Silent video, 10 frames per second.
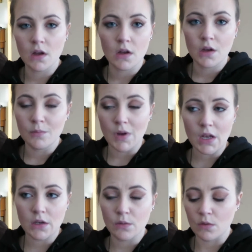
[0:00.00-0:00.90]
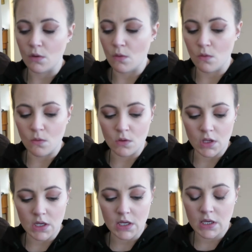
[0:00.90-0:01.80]
I'm not doing a whole
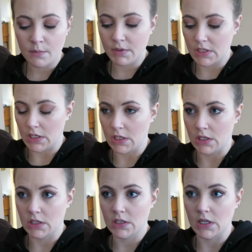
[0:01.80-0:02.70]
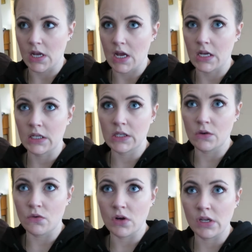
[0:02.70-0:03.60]
heap ton today. It's
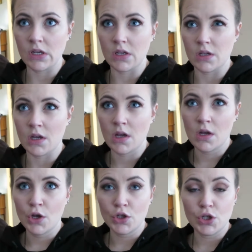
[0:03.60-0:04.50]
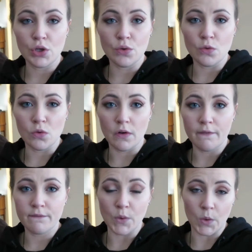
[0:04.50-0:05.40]
already
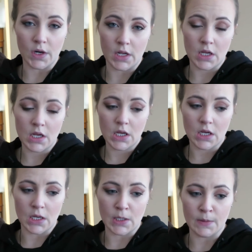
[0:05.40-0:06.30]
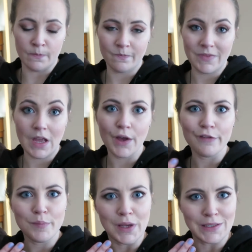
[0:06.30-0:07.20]
2.40. Um,
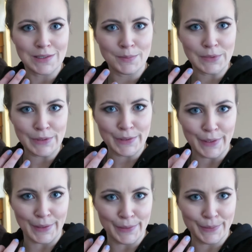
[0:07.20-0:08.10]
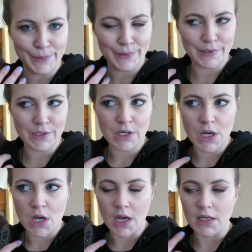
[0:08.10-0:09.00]
I've painted my nails.
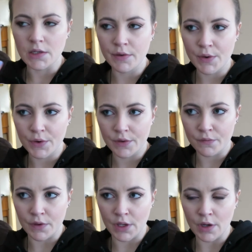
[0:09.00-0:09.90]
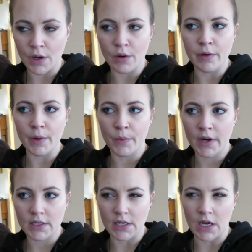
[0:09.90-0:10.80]
I did record a video. I
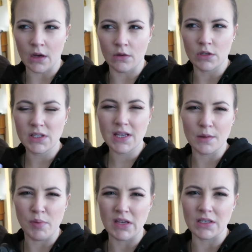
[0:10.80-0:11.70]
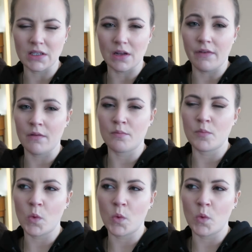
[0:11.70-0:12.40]
worked out. Just like basic stuff. I'm